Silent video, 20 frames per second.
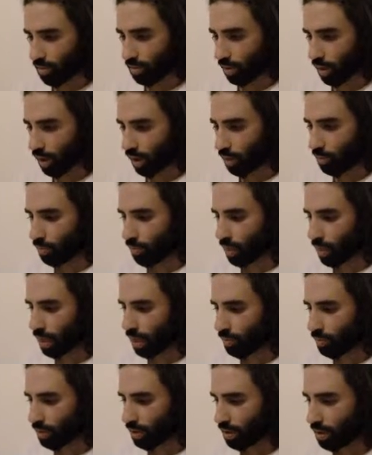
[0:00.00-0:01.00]
by
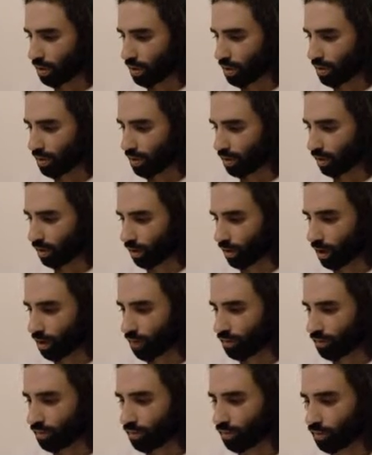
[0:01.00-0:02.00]
obeying me in the
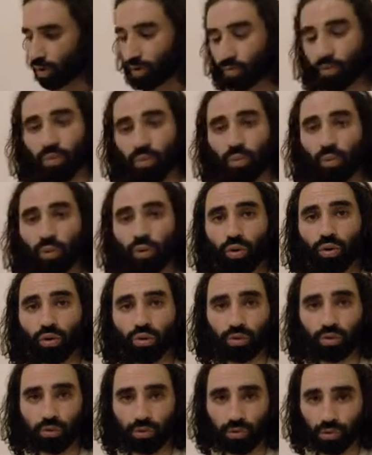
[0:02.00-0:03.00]
life of the
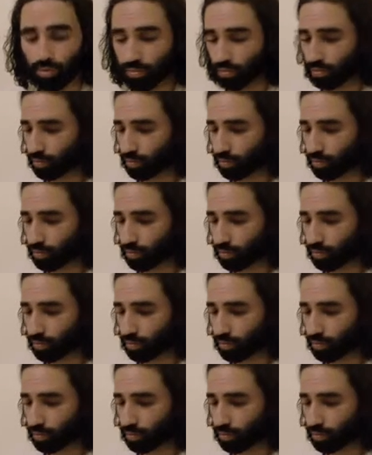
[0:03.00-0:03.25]
world.